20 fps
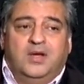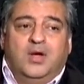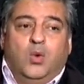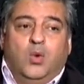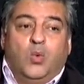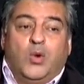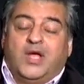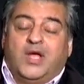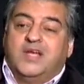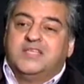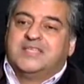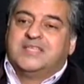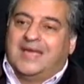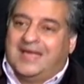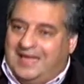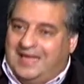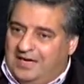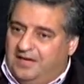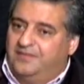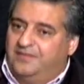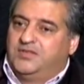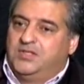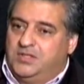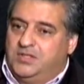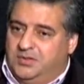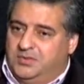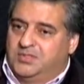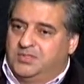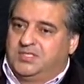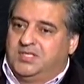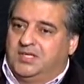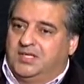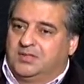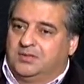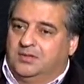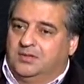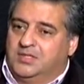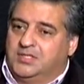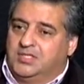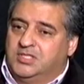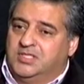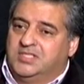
We're going to have to use technology